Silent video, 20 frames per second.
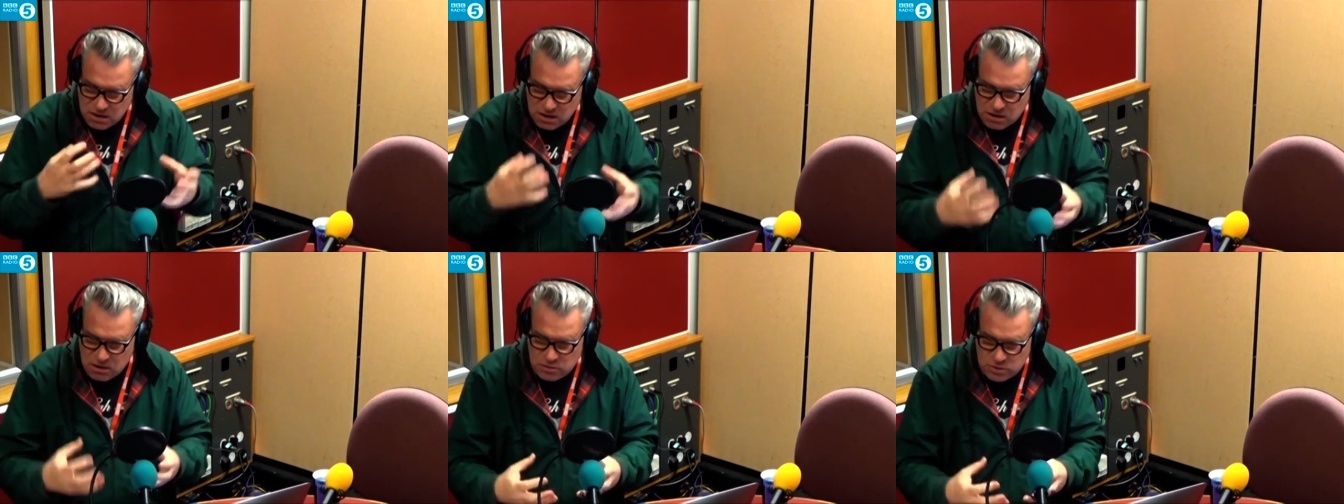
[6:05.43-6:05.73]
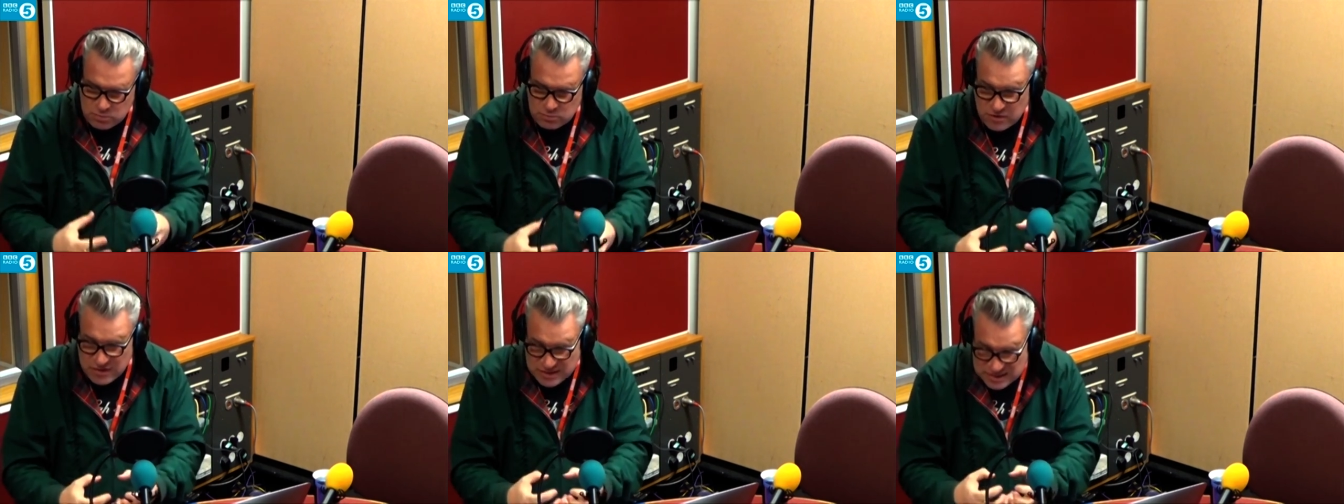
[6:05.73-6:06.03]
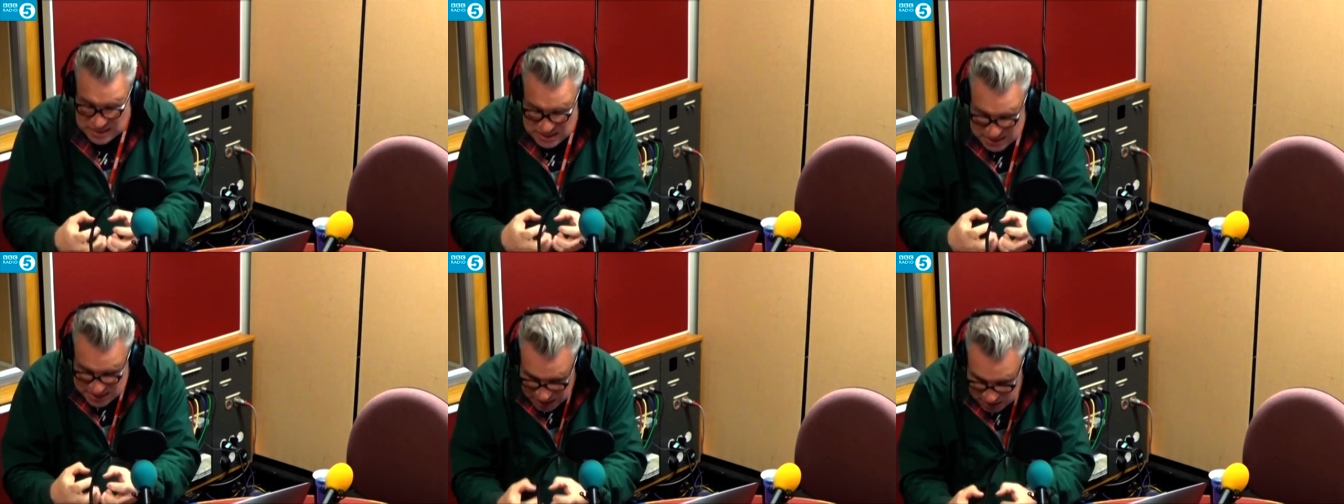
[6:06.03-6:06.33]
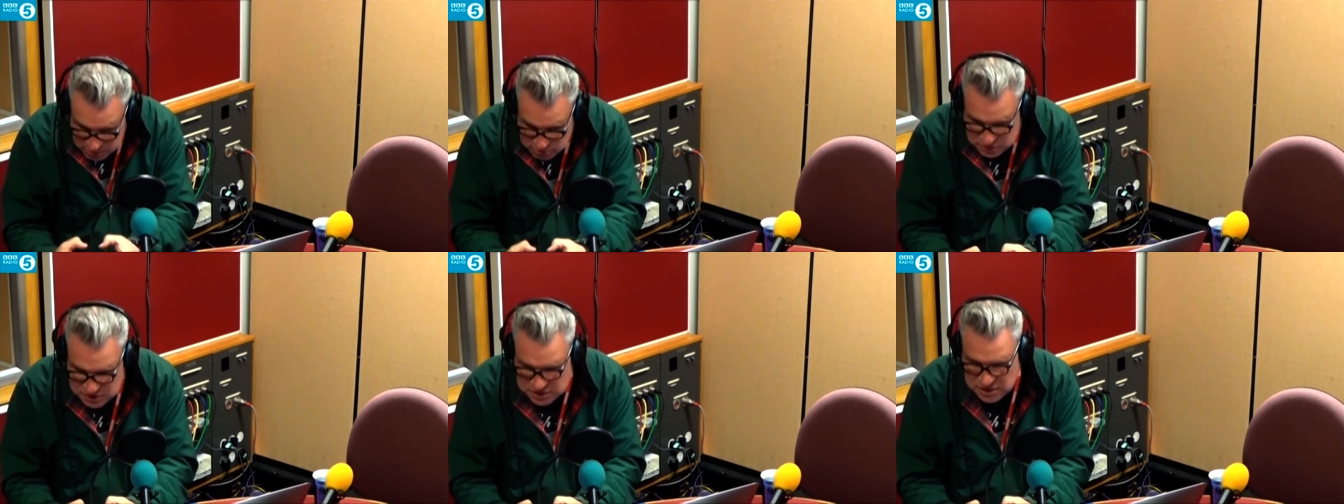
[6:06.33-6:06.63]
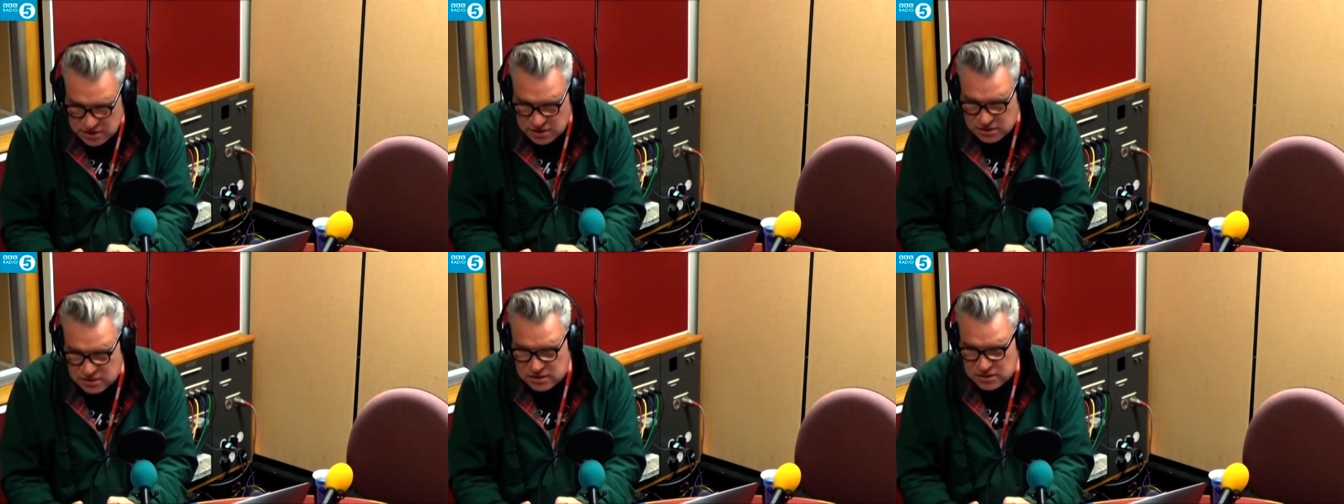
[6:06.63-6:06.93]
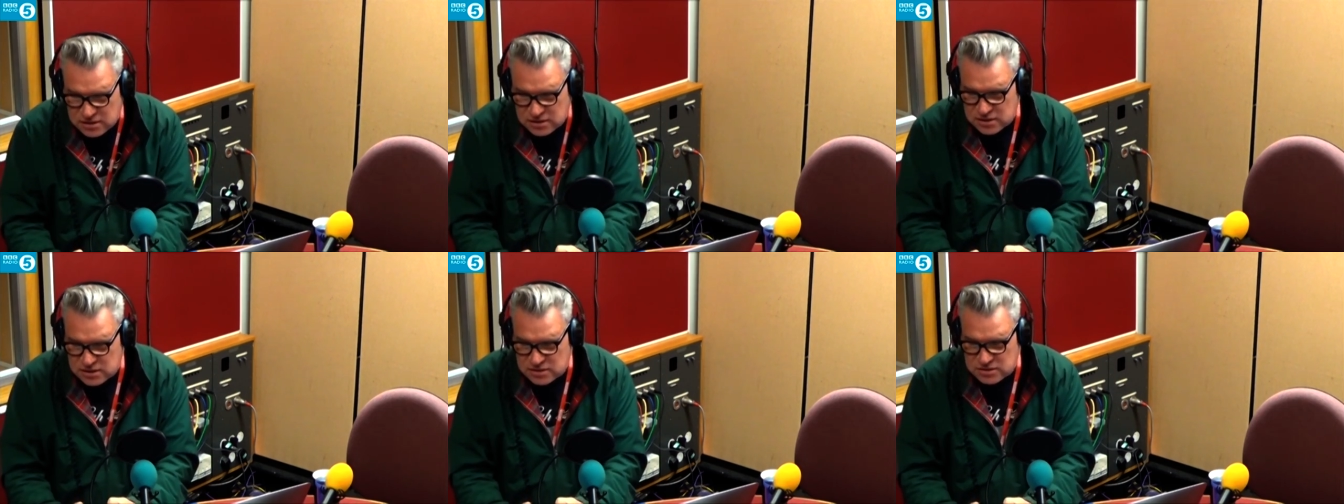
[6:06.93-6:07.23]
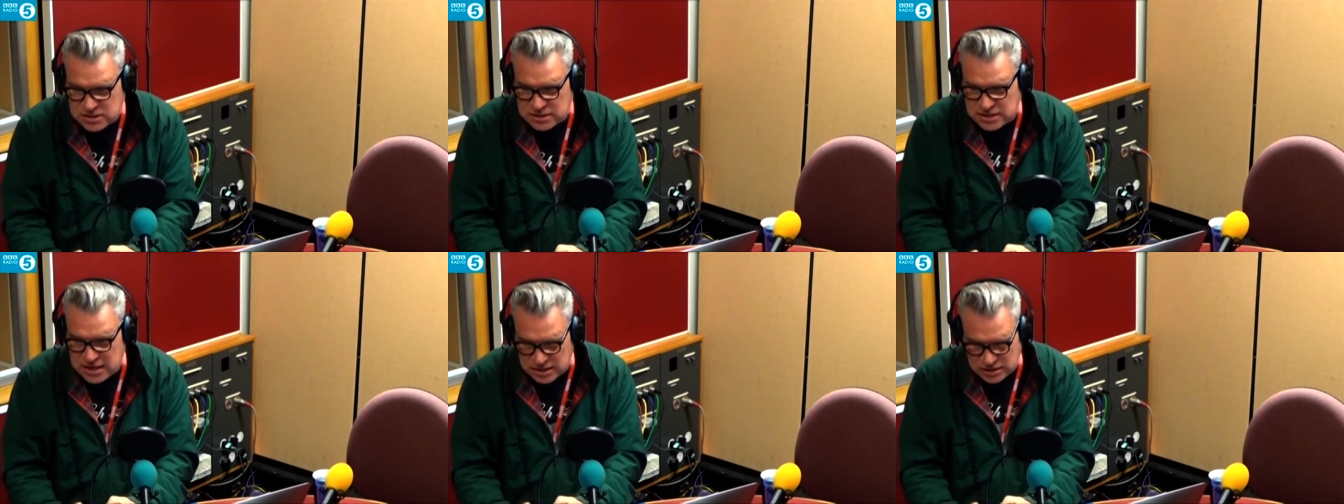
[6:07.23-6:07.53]
on attempting
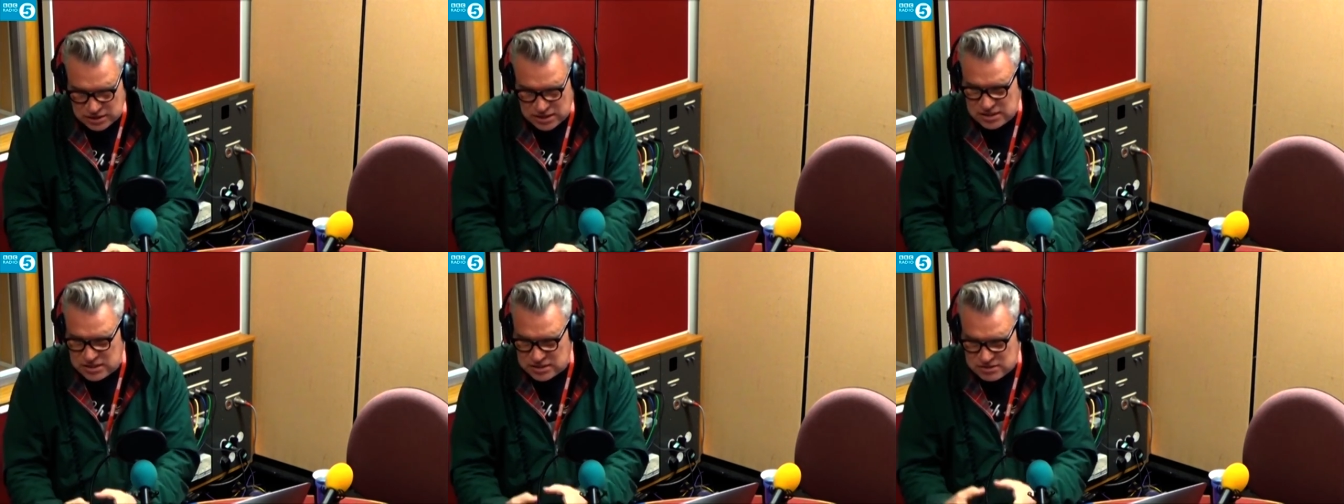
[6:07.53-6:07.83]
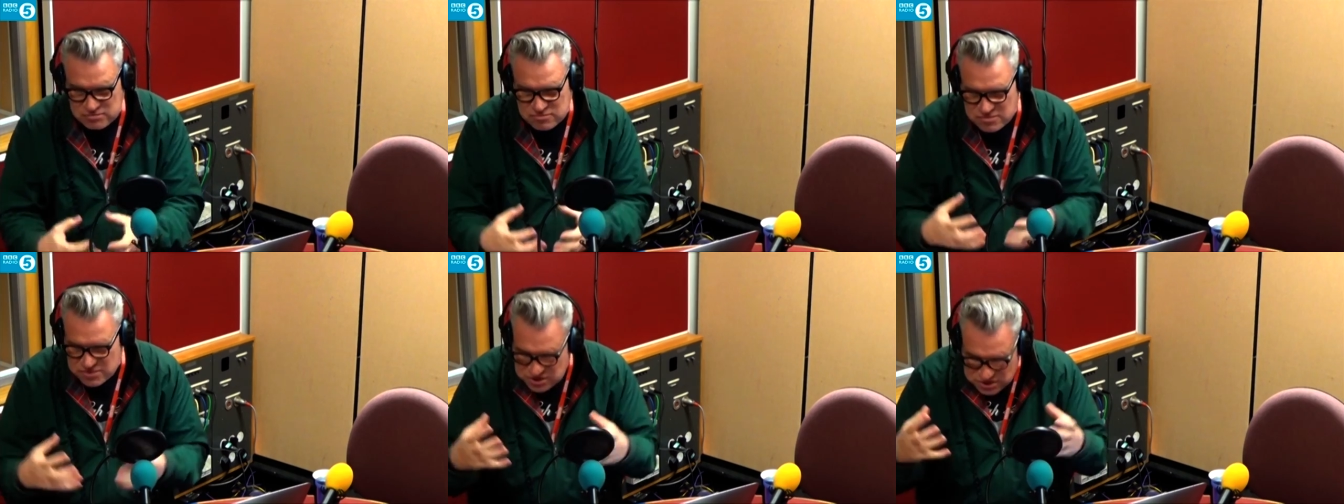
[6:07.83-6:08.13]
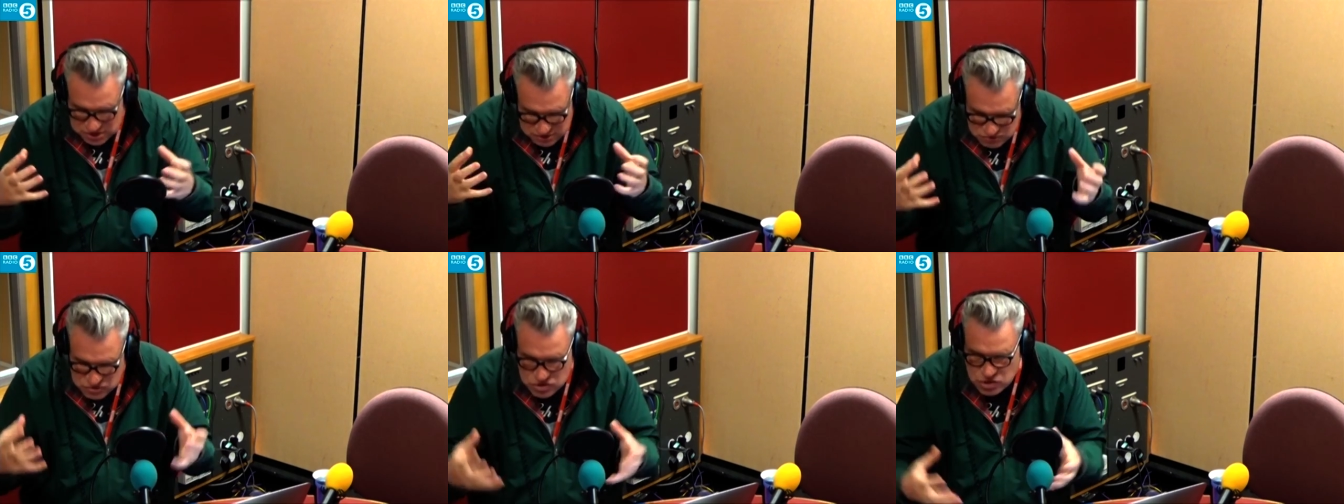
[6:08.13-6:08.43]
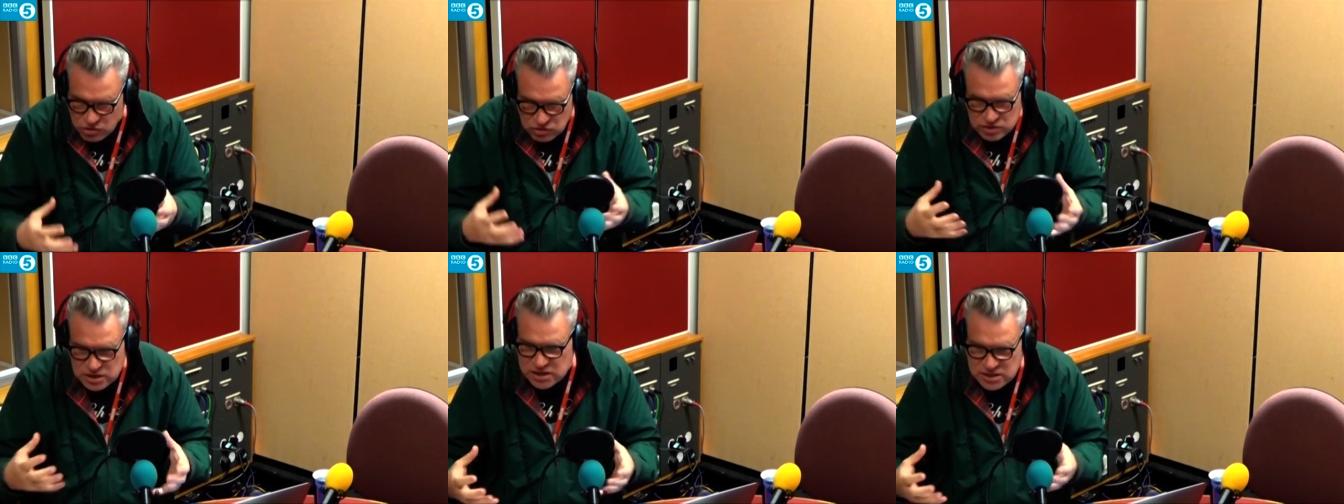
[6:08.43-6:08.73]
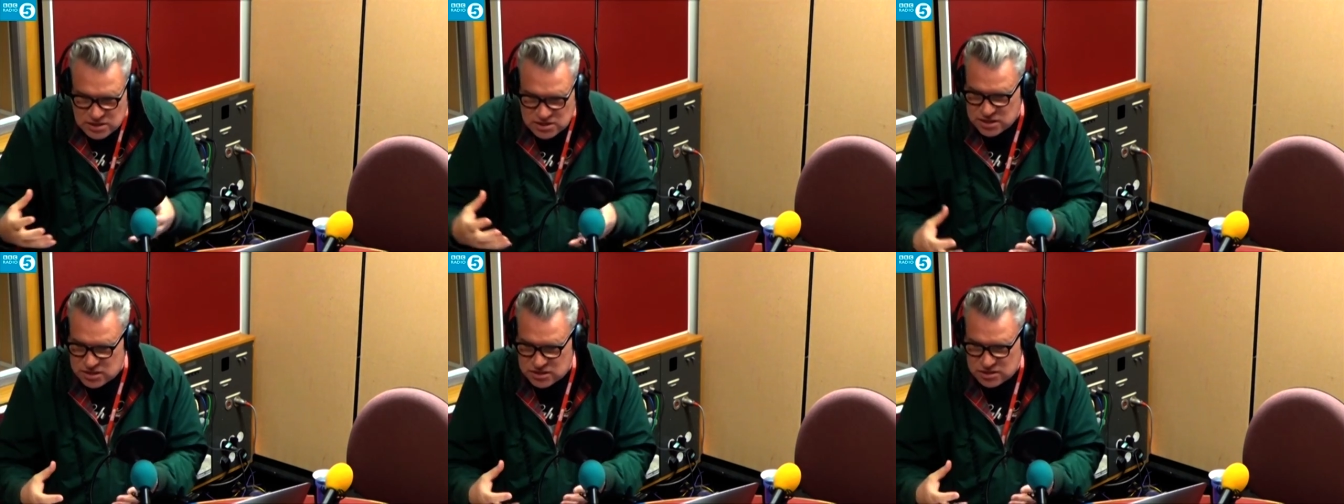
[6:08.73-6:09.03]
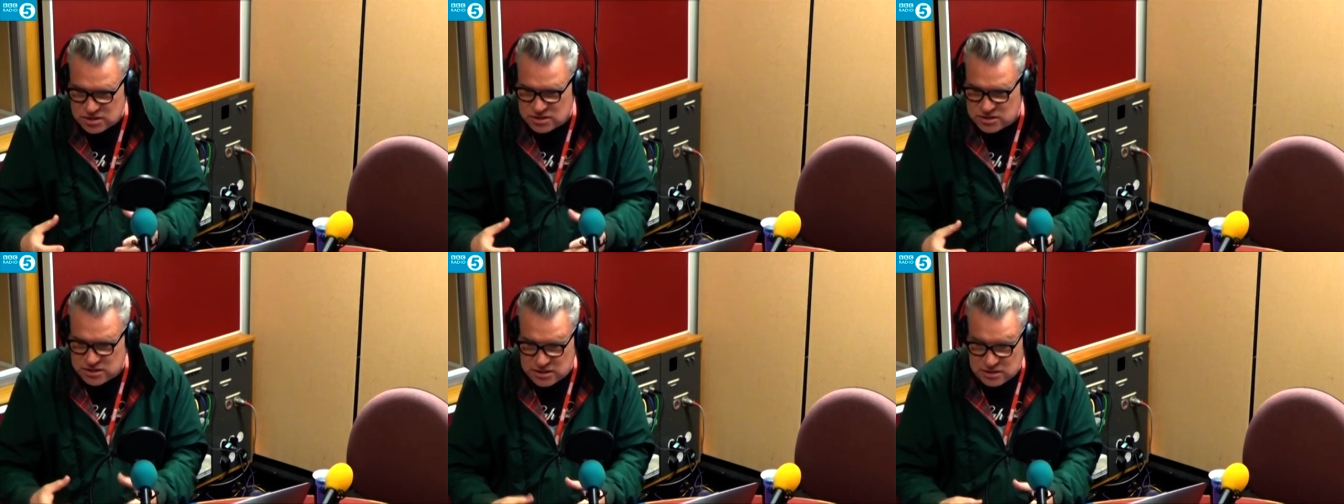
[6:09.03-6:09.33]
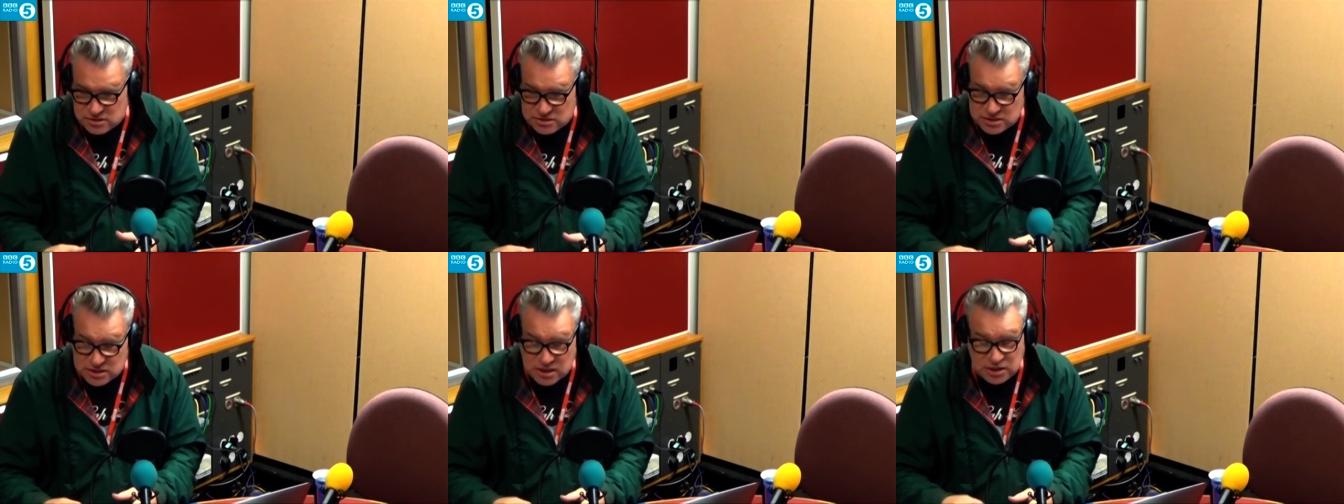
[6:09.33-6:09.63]
to get these non-existent
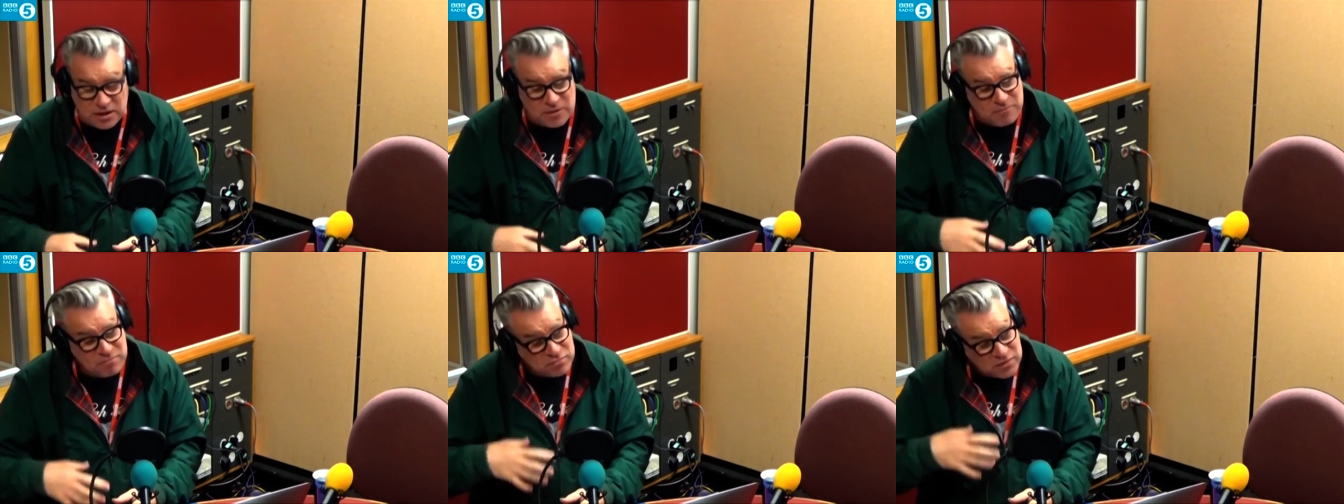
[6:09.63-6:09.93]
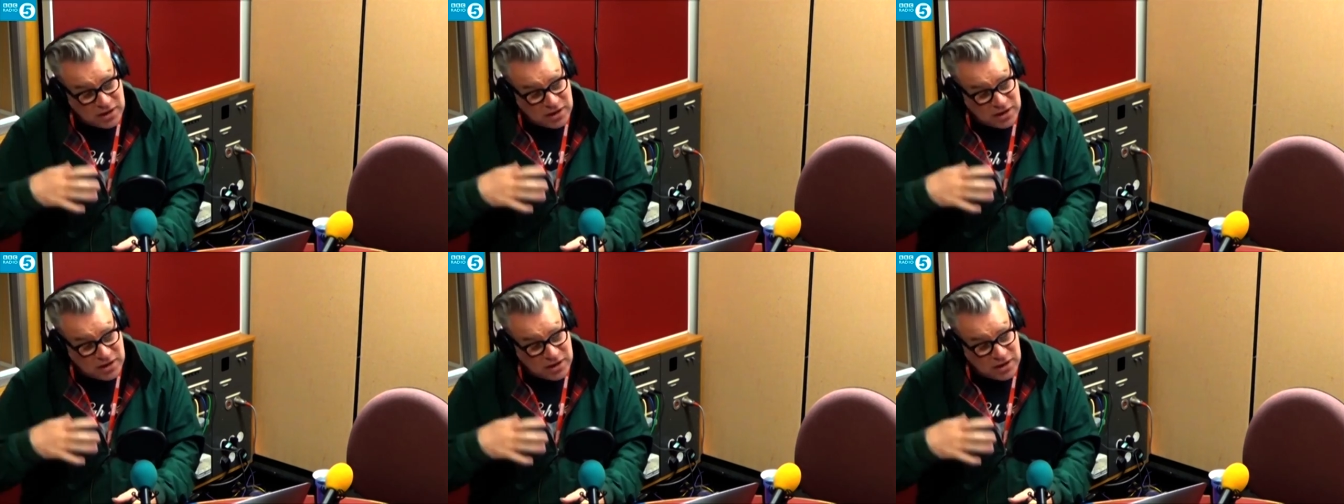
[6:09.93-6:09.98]
deals together.